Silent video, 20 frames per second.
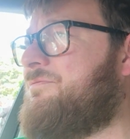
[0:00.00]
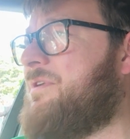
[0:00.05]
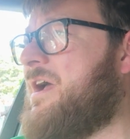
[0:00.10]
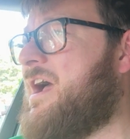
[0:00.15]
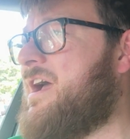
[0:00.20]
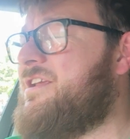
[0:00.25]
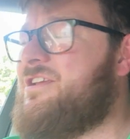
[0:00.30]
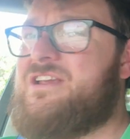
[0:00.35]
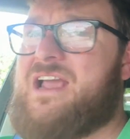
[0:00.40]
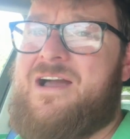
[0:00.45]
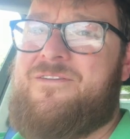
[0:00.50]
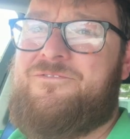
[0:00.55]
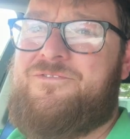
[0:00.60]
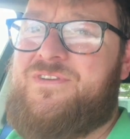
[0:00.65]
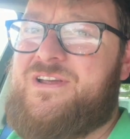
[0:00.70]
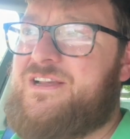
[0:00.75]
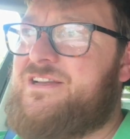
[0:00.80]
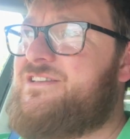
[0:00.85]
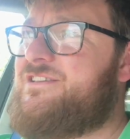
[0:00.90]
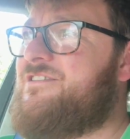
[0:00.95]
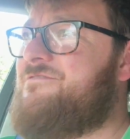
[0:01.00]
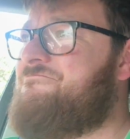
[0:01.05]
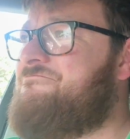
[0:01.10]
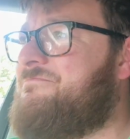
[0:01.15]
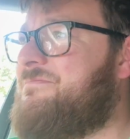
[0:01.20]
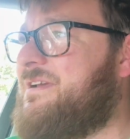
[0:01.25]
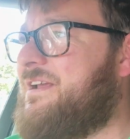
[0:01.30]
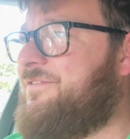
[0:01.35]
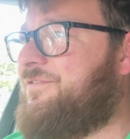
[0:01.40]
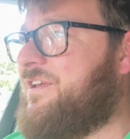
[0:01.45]
you can fix them
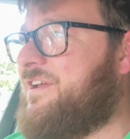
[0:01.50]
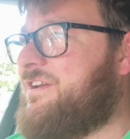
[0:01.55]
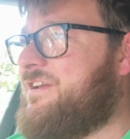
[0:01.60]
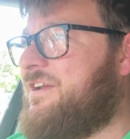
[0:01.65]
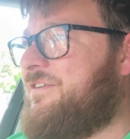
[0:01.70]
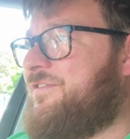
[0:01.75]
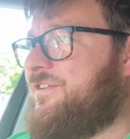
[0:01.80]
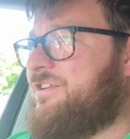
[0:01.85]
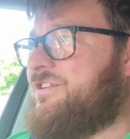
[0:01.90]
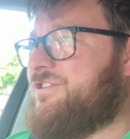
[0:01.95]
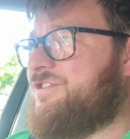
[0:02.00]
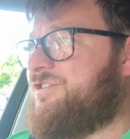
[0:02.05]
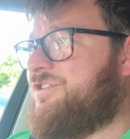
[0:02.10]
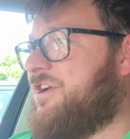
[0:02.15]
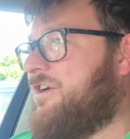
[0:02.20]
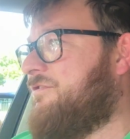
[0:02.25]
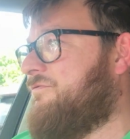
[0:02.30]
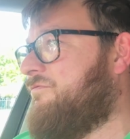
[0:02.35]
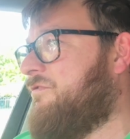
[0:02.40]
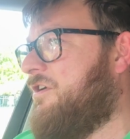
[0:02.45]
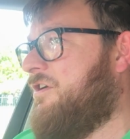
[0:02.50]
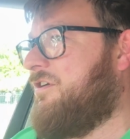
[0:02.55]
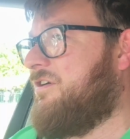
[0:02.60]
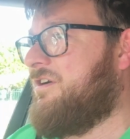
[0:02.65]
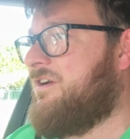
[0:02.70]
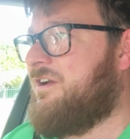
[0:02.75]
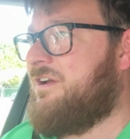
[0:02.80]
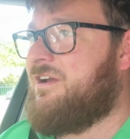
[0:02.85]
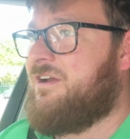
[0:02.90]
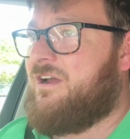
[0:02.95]
if it does go wrong.
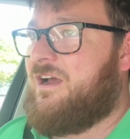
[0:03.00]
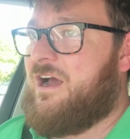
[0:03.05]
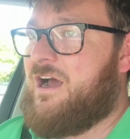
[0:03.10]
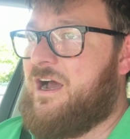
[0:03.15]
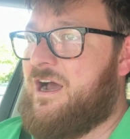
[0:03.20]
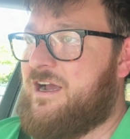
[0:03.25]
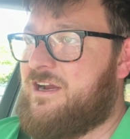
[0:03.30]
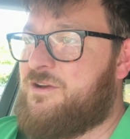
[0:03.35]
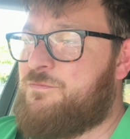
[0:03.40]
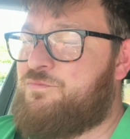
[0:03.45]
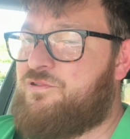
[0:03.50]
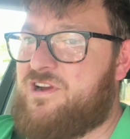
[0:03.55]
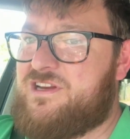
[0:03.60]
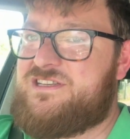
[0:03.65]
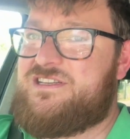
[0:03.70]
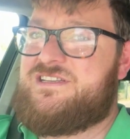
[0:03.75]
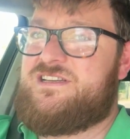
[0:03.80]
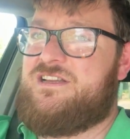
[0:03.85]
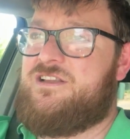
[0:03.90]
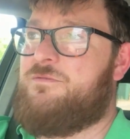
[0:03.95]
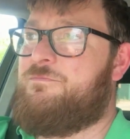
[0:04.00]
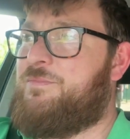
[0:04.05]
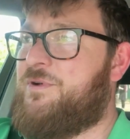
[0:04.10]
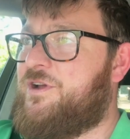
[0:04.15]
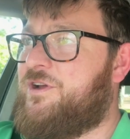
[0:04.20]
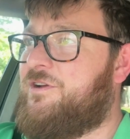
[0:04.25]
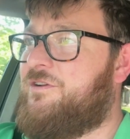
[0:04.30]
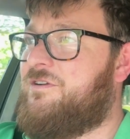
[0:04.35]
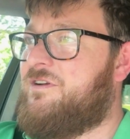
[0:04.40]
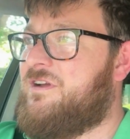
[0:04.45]
Compressors in the
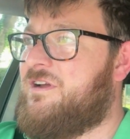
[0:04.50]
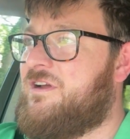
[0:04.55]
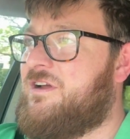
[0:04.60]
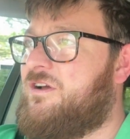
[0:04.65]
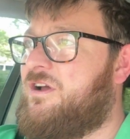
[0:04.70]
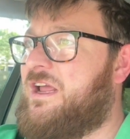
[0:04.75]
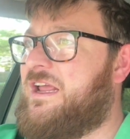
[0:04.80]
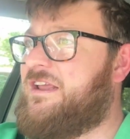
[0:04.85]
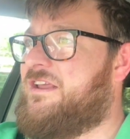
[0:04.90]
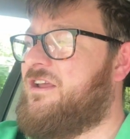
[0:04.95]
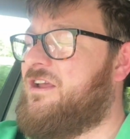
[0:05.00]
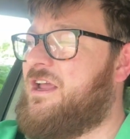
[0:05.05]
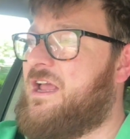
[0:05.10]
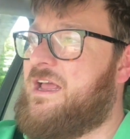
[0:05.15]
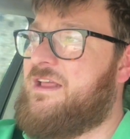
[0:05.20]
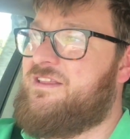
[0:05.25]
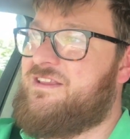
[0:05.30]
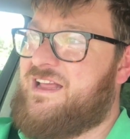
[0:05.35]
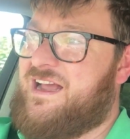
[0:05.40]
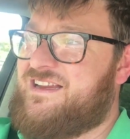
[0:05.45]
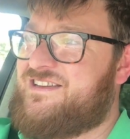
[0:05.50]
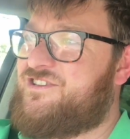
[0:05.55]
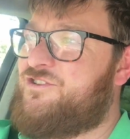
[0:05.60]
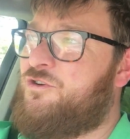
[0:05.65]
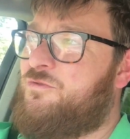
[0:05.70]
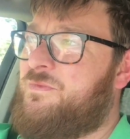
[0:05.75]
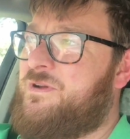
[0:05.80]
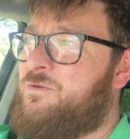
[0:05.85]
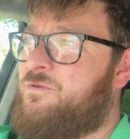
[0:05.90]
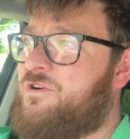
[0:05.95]
boot, that's
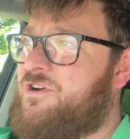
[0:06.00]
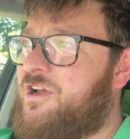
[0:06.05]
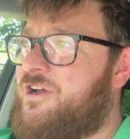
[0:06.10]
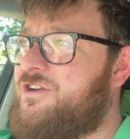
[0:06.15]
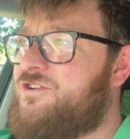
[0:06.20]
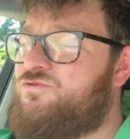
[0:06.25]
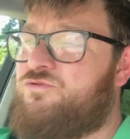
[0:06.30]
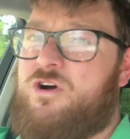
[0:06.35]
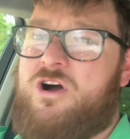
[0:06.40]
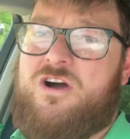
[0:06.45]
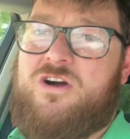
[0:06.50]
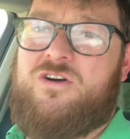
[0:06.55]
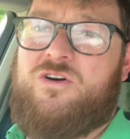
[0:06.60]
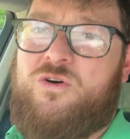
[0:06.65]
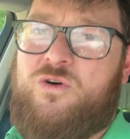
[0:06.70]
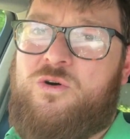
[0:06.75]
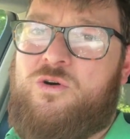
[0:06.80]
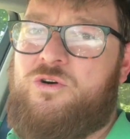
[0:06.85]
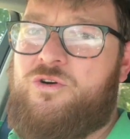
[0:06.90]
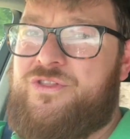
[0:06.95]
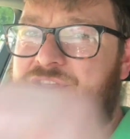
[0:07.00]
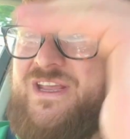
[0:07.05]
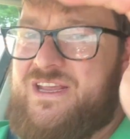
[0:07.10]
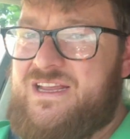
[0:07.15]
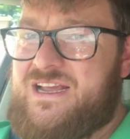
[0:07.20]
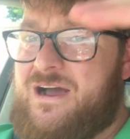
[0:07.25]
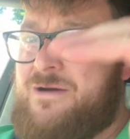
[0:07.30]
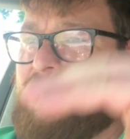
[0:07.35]
normally what goes wrong, or the